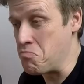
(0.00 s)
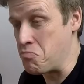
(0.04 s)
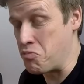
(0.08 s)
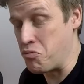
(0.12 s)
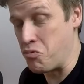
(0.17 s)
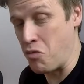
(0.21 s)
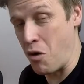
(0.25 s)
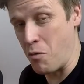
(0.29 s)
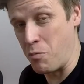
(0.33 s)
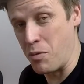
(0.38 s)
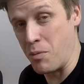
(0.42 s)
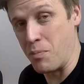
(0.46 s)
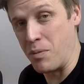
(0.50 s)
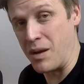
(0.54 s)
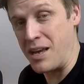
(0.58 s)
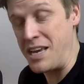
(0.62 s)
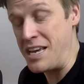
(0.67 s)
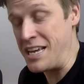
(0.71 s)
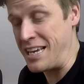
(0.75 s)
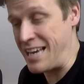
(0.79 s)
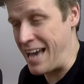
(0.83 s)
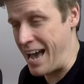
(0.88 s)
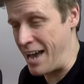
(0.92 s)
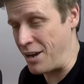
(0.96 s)

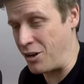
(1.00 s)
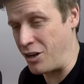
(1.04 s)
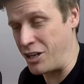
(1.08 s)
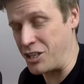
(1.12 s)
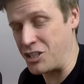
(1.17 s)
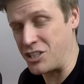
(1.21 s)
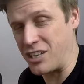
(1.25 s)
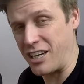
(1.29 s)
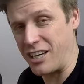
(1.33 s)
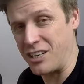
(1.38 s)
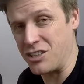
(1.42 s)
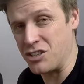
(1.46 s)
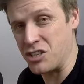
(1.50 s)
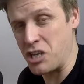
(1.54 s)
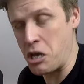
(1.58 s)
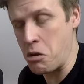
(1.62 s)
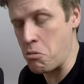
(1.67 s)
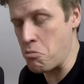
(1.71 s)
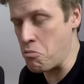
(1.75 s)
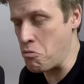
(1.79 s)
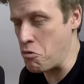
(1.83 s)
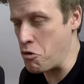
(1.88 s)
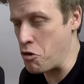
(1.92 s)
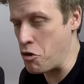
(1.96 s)
Probably. Can I change it?
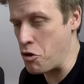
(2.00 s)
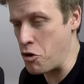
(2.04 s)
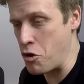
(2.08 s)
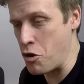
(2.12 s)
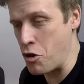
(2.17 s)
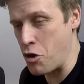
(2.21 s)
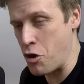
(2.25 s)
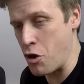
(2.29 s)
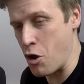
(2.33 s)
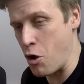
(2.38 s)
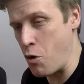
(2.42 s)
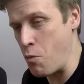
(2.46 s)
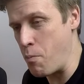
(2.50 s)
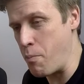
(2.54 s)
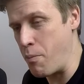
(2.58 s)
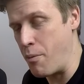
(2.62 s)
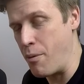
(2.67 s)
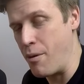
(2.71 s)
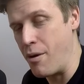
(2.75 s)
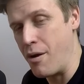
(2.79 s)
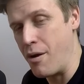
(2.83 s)
Nope.